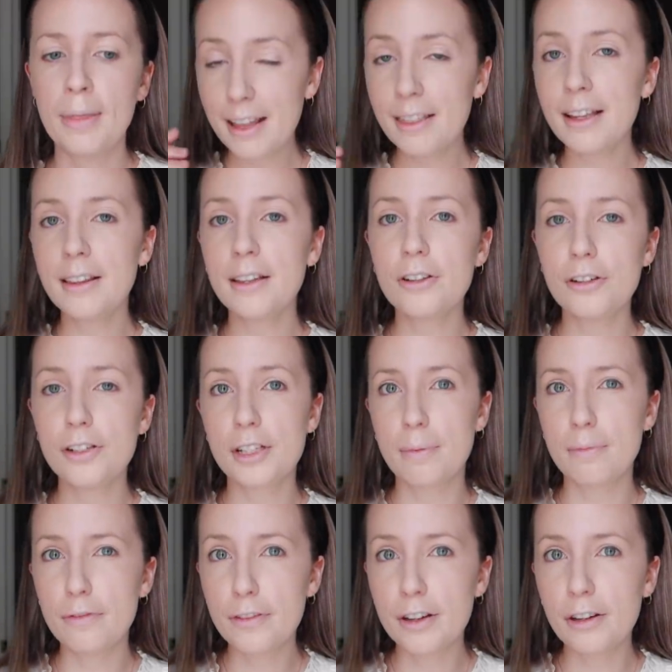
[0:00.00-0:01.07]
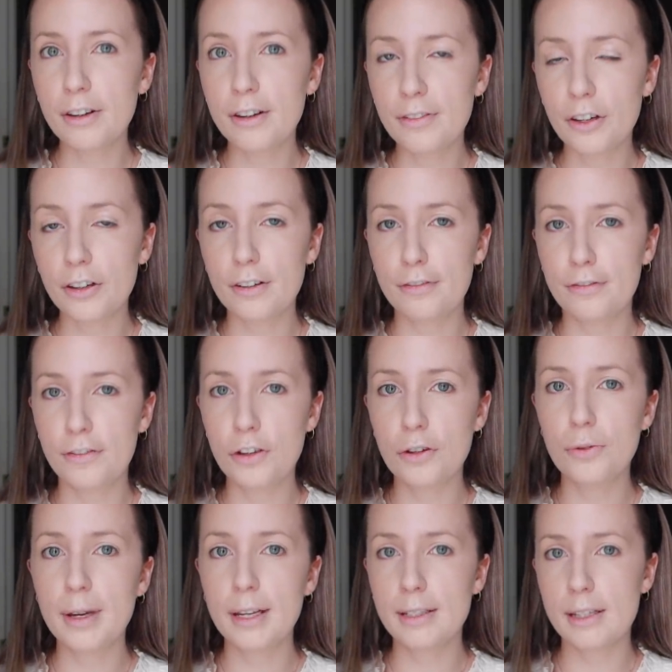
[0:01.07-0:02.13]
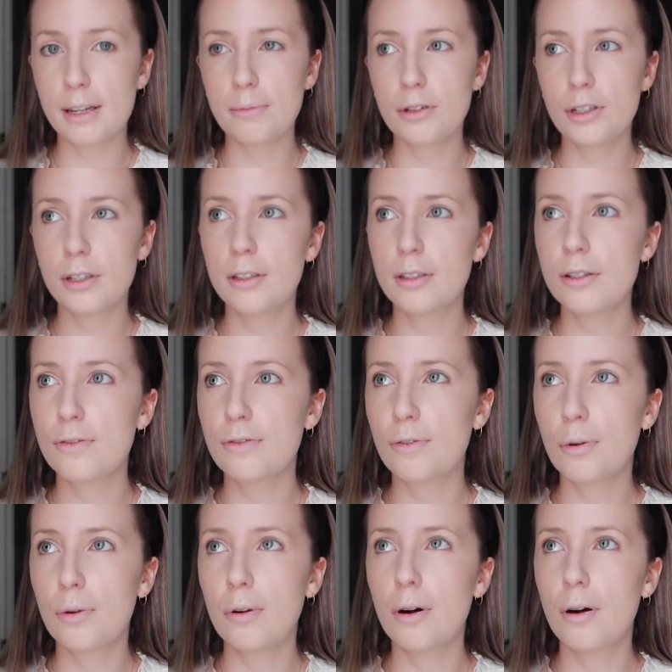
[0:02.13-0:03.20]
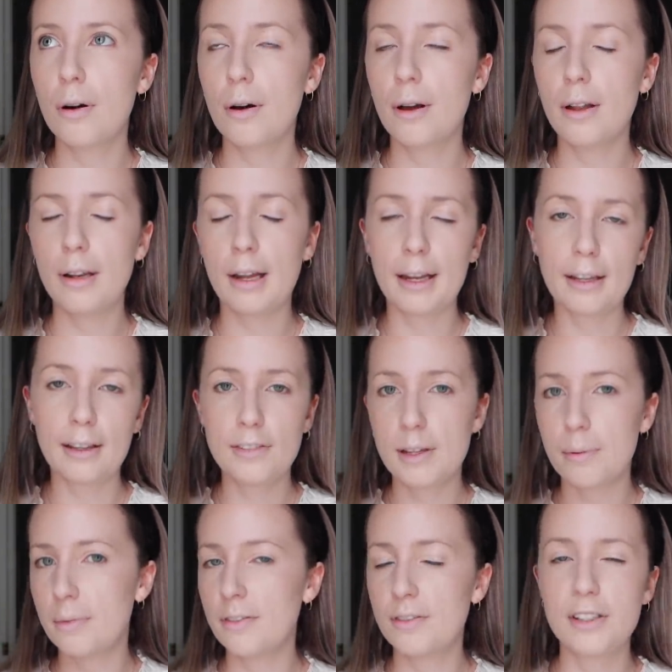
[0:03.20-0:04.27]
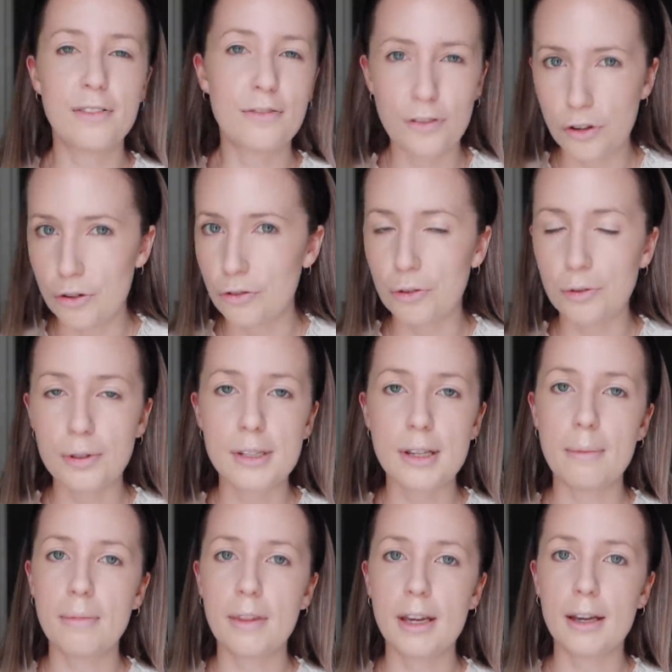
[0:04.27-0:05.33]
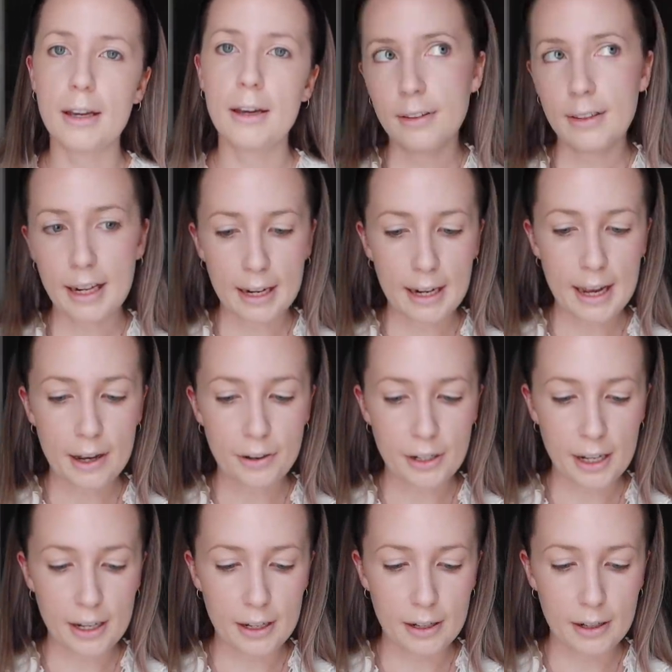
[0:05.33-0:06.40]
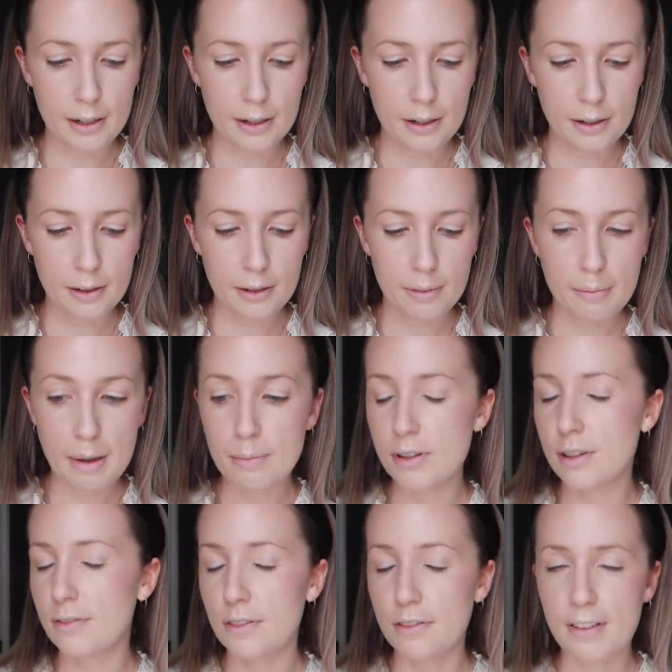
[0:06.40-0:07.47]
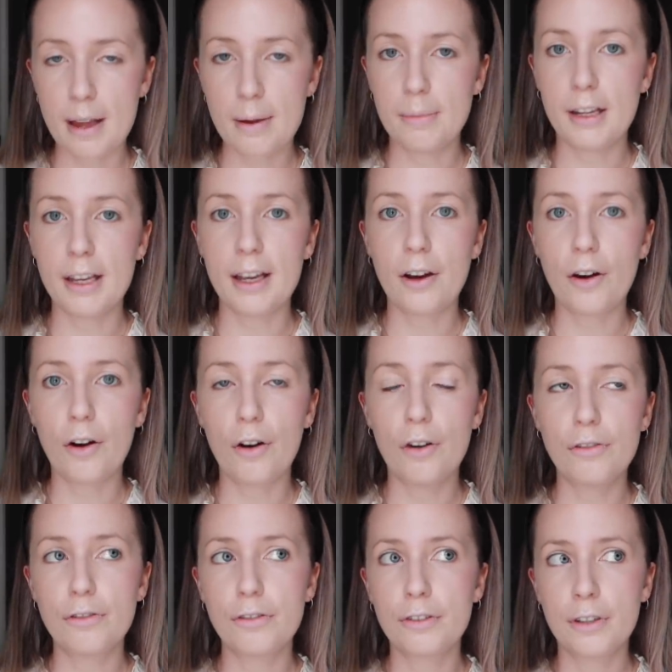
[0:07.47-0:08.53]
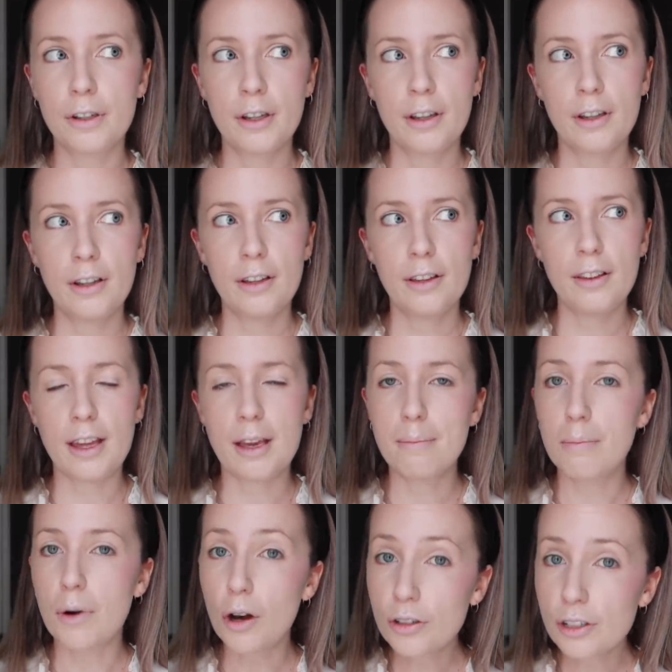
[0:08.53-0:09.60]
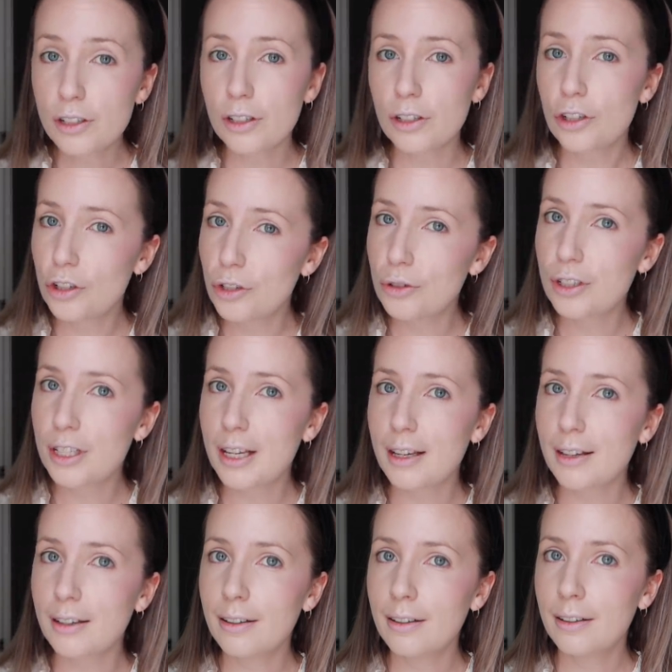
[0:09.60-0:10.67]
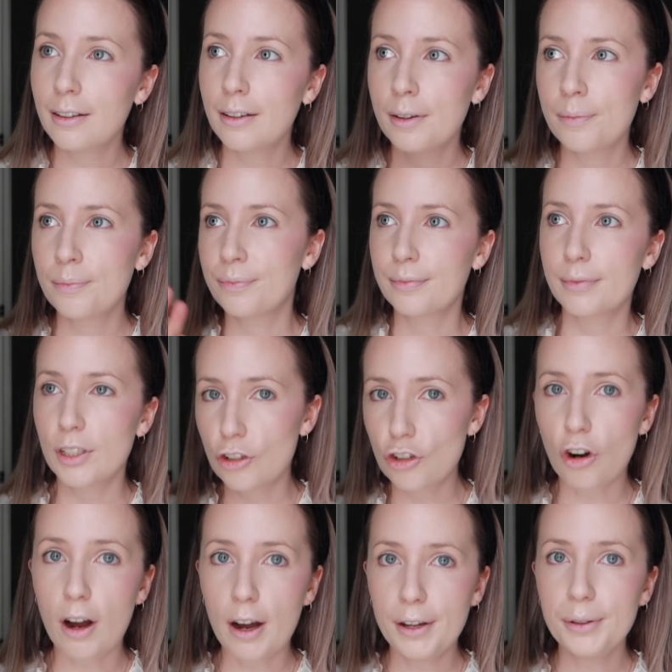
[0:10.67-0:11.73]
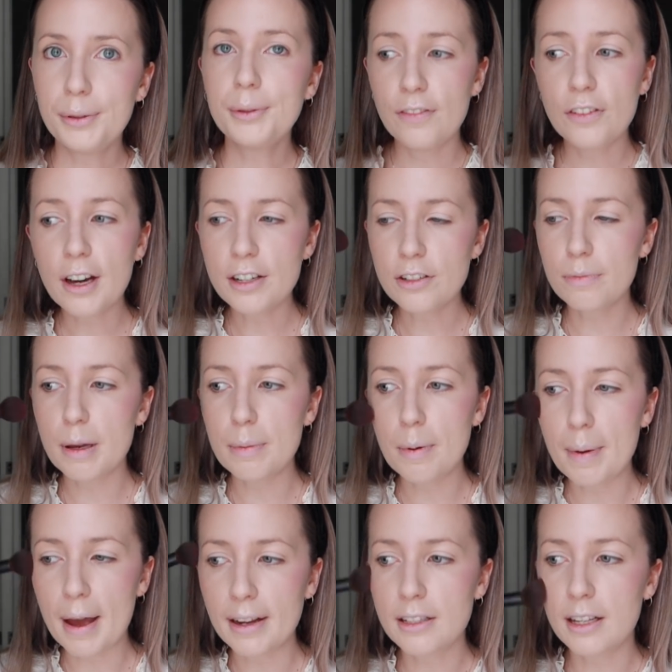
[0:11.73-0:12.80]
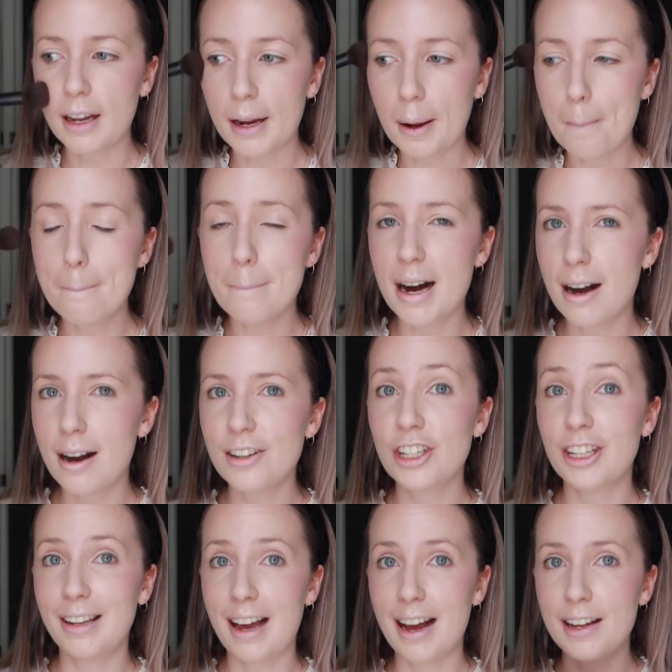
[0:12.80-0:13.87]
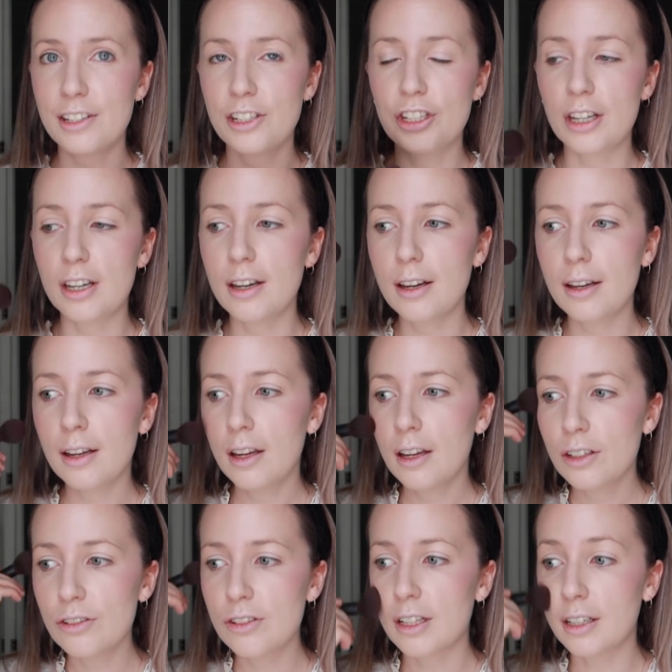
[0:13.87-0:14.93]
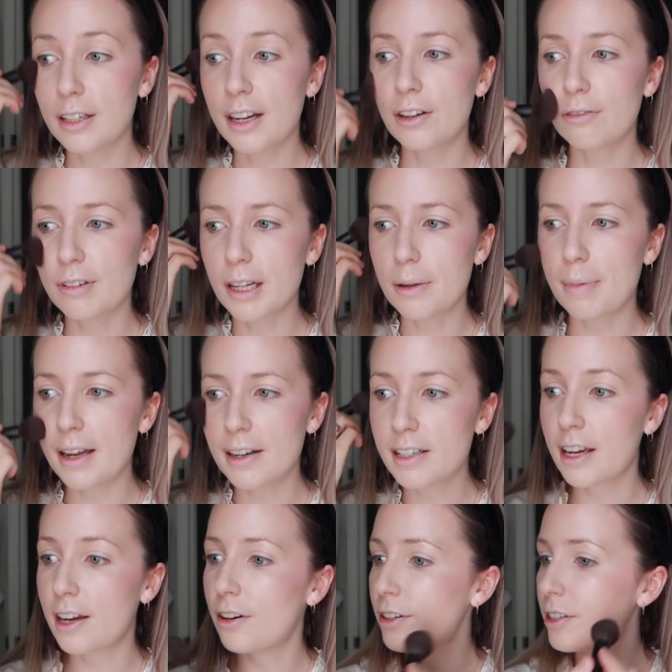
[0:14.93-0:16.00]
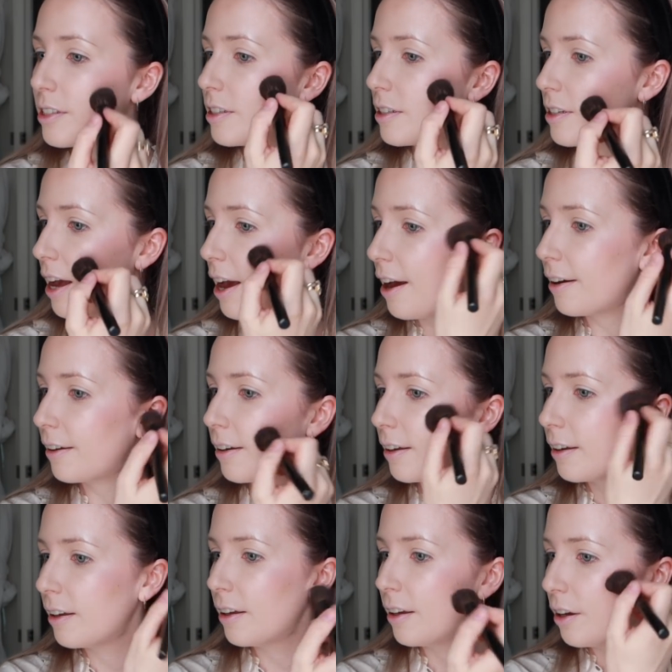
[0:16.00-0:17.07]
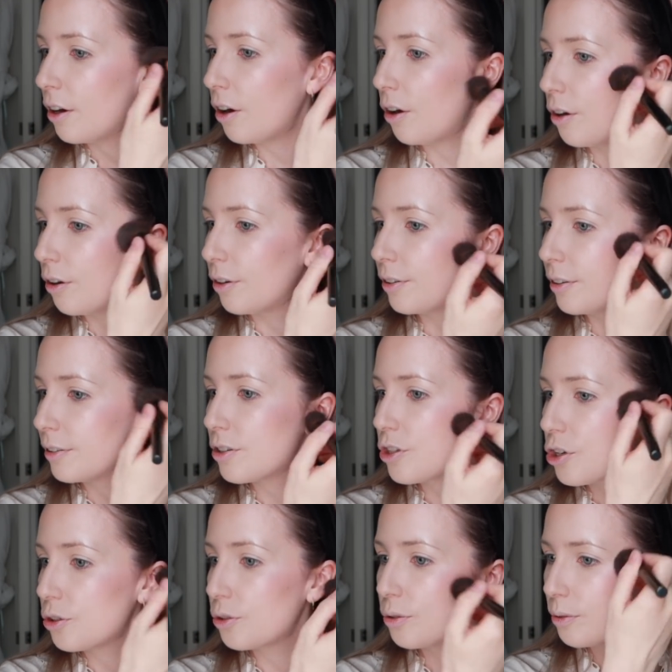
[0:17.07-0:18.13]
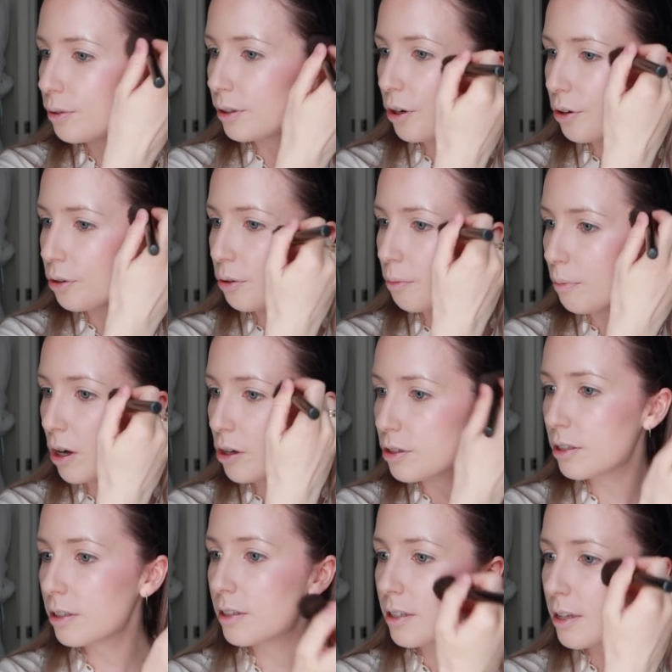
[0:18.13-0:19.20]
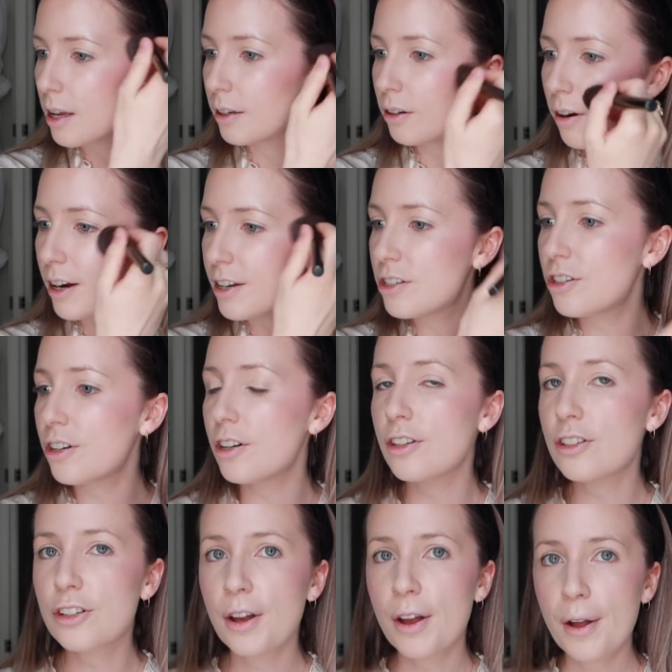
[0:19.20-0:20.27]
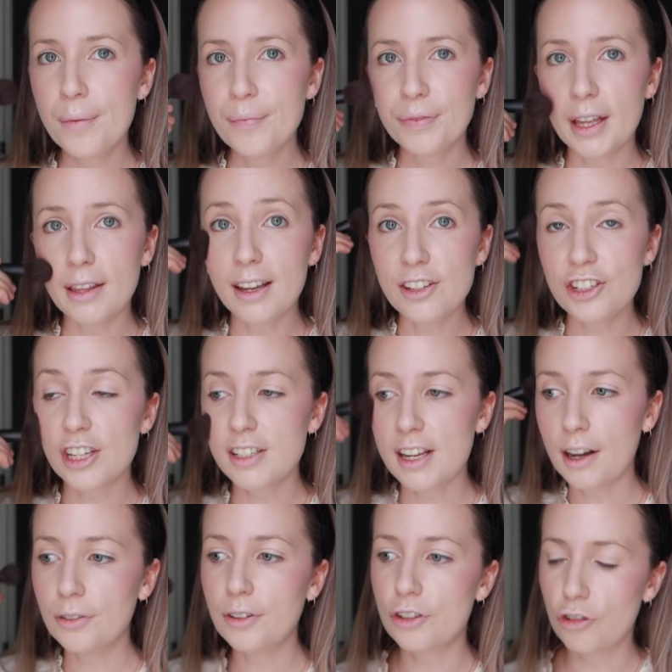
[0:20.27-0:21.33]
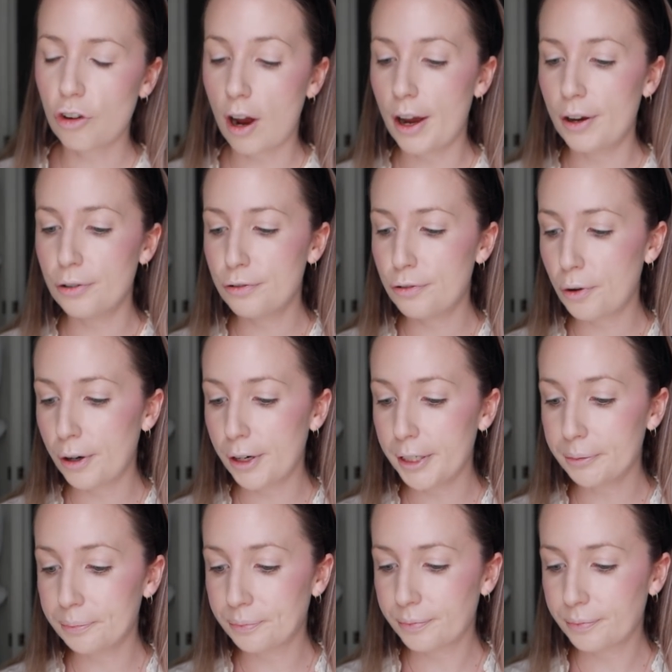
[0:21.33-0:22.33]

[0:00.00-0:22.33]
And then there are some very, very few exemptions for like if, some, if there's a funeral or something. They allowed in members of the family of the mosque shooting trial. If you guys remember back to like March last year, New Zealand had a really bad terrorist attack on two local mosques in Christchurch, and they just held the trial for it.